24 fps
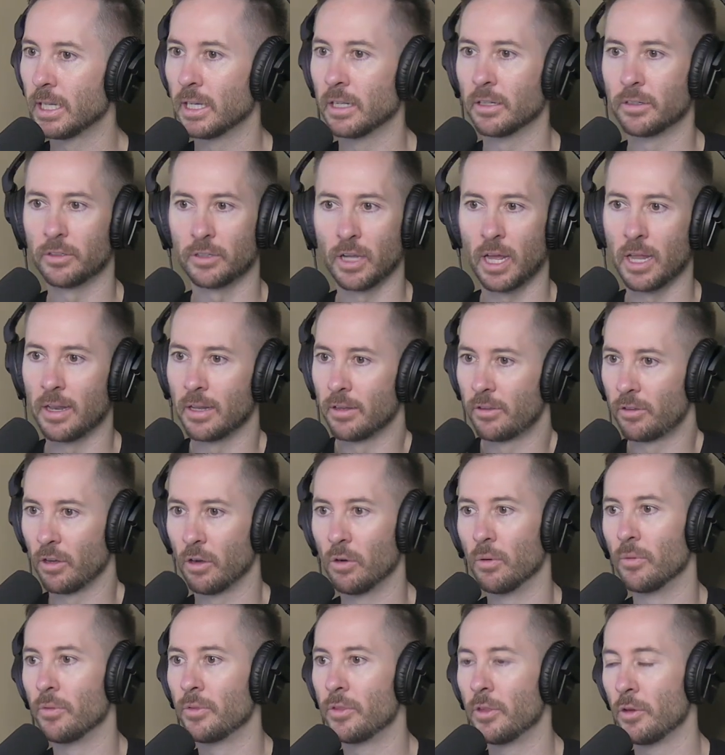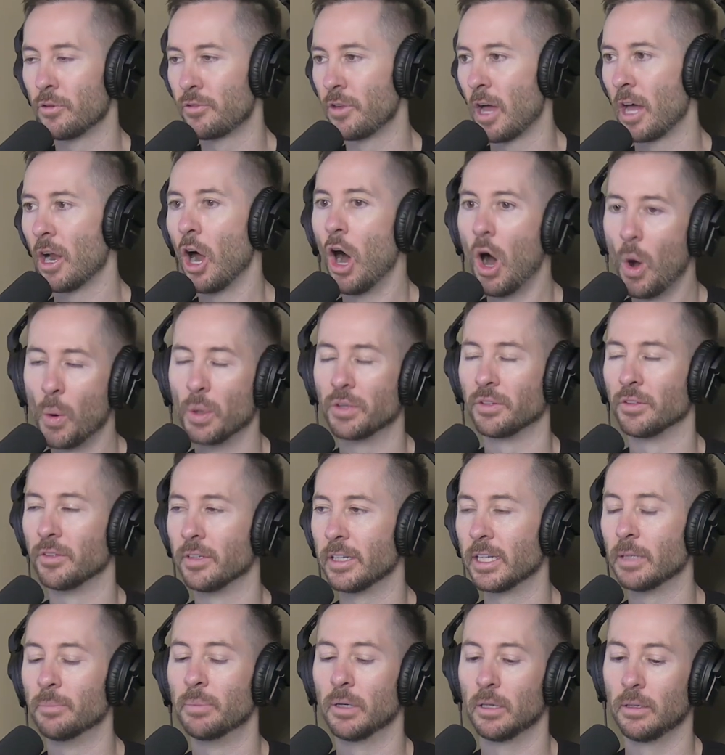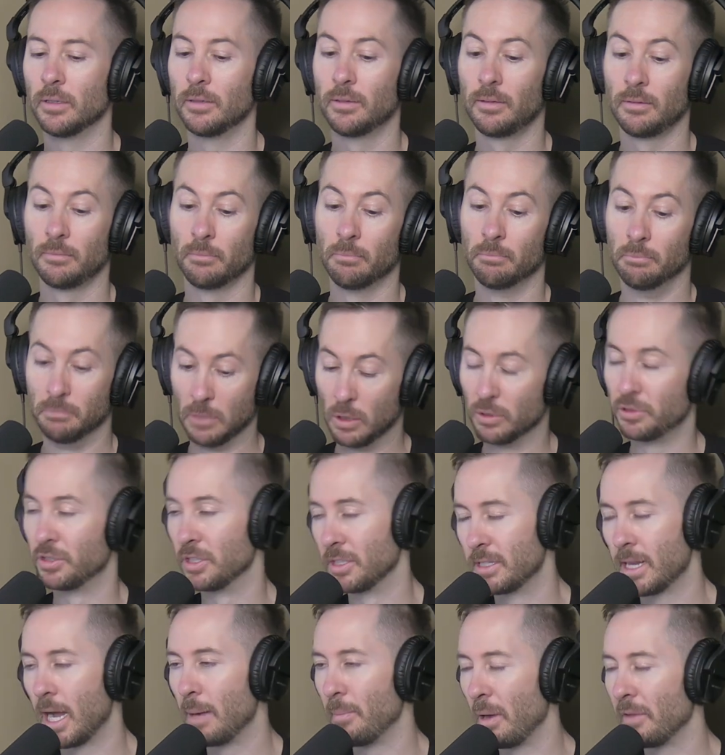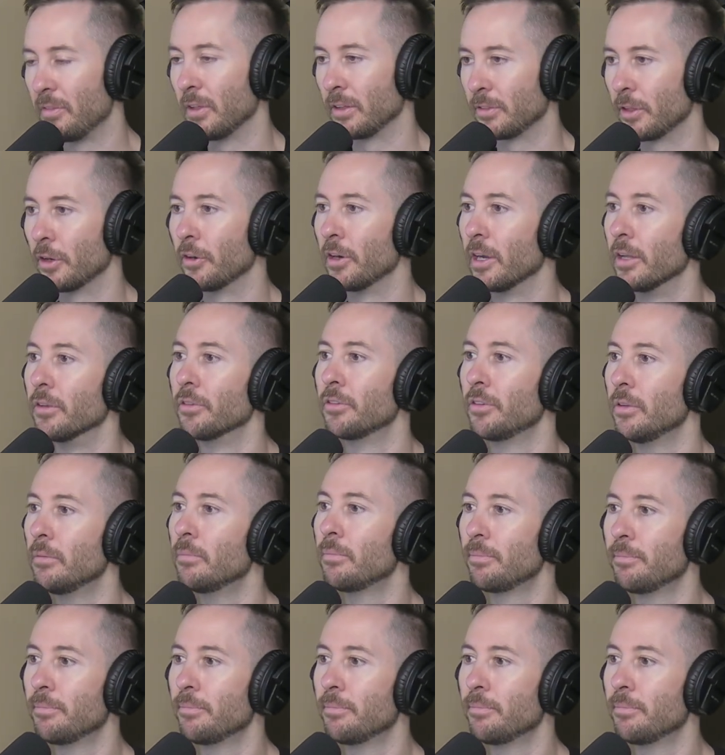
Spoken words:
and so there's not always a need, but most of the time, I think there is.